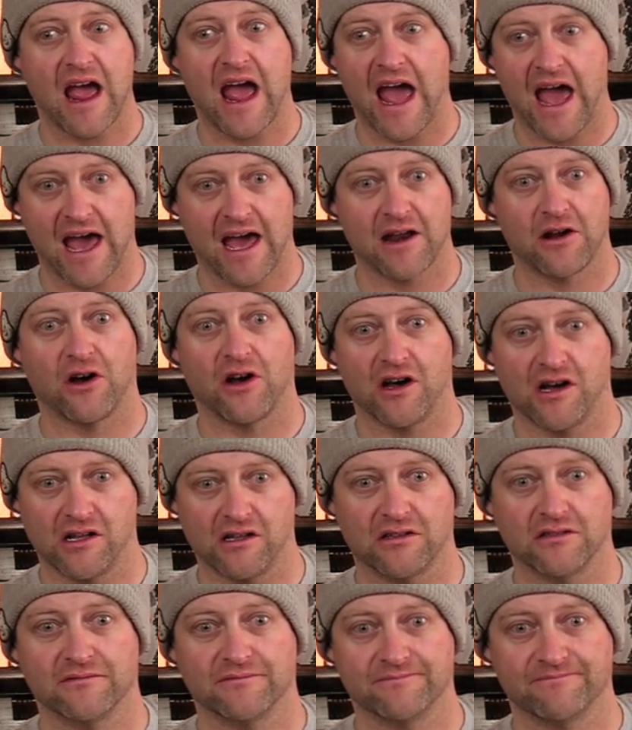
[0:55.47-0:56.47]
at
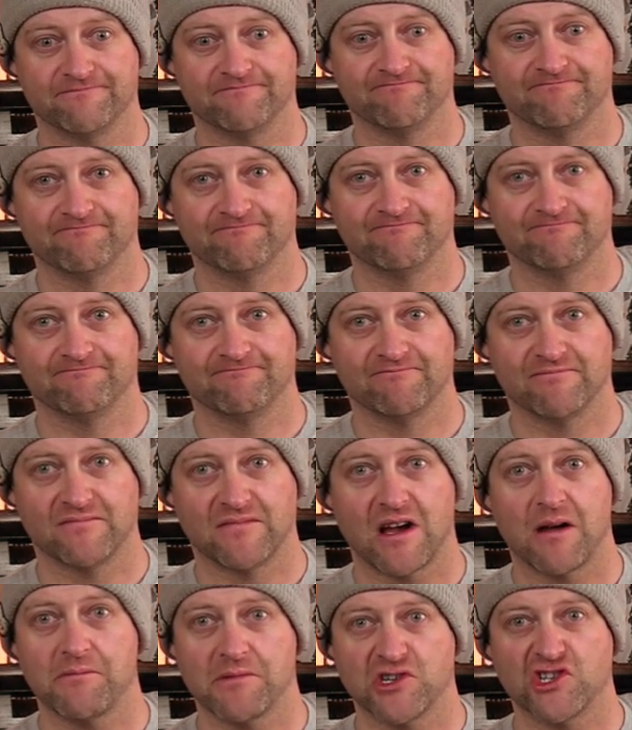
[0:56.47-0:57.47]
all.
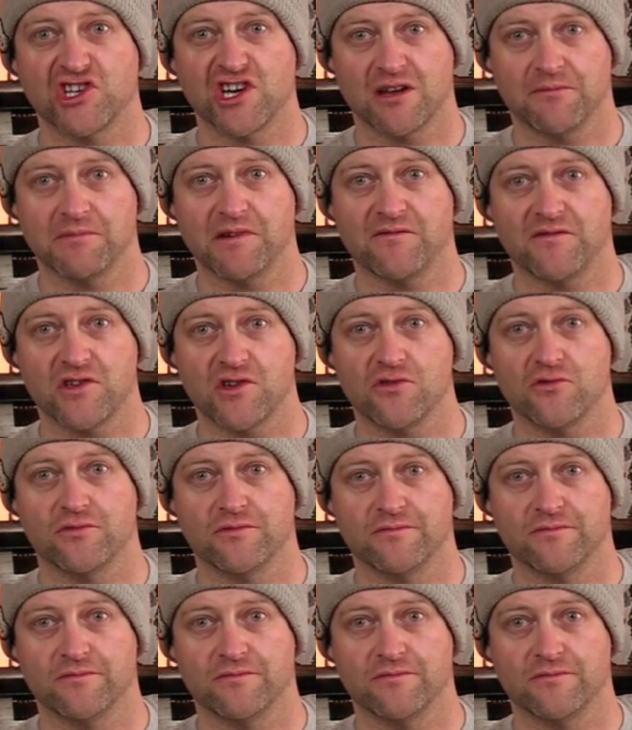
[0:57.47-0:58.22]
I'm ashamed of you